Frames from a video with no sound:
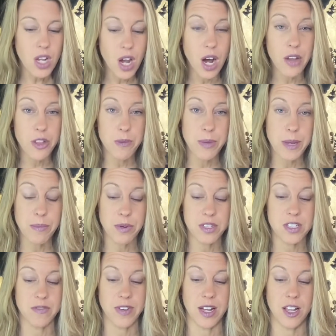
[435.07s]
Other people
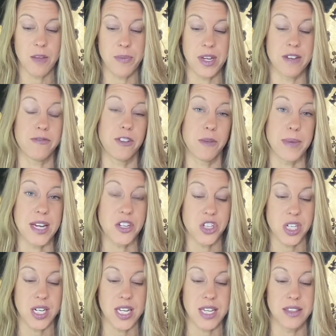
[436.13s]
develop
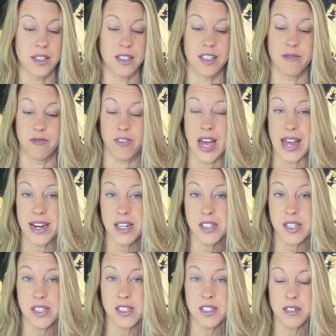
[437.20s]
inflammation in the lymphatic
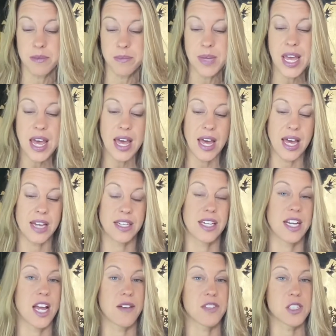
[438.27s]
system and
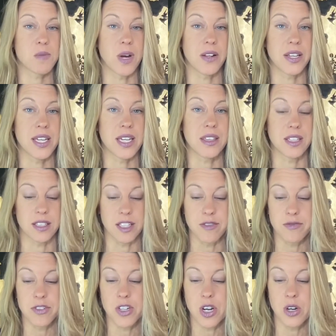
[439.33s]
can have swelling in the
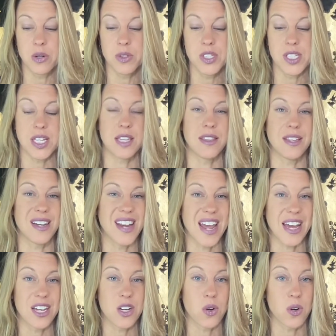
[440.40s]
lymph nodes in the
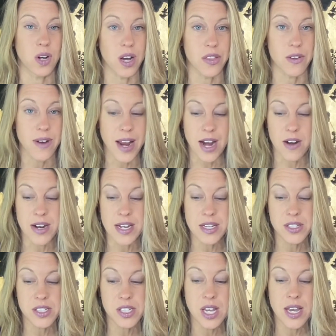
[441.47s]
neck or other
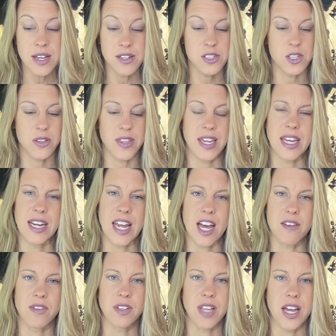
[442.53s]
areas. So they can
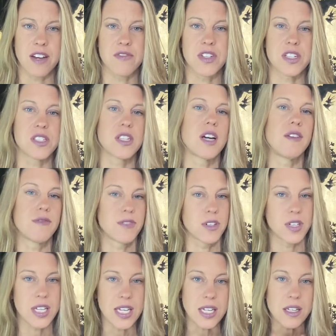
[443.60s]
have a lot of
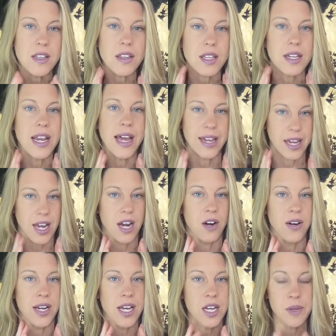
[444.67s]
discomfort in the neck
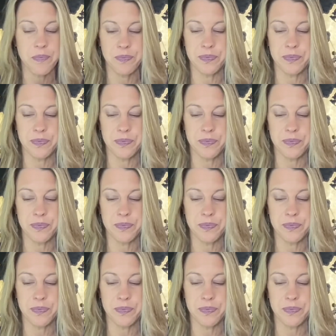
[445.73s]
area.